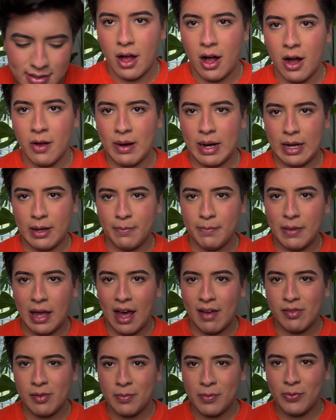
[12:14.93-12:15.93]
All right, I
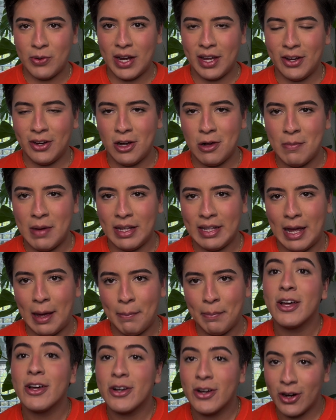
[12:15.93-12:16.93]
have him right here on my
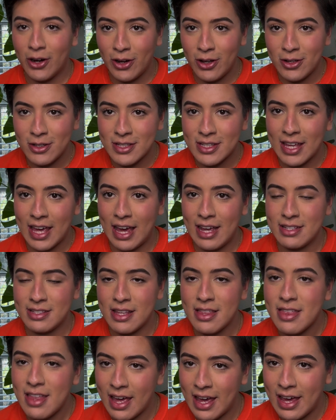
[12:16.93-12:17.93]
lap. Girls, gays,
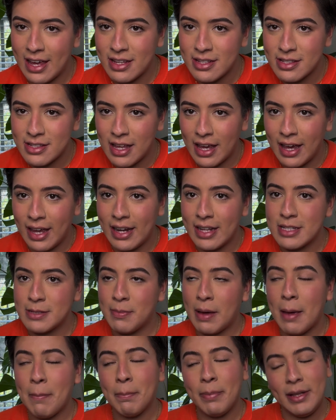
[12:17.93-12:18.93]
and nays, it is
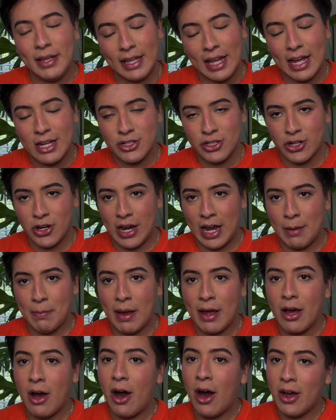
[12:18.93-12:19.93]
my pleasure and
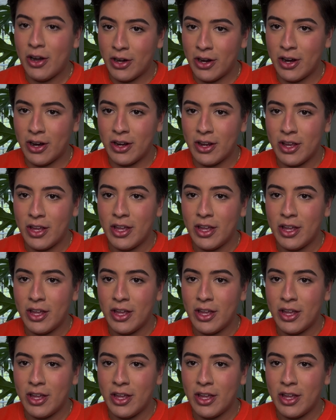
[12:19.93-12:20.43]
my honor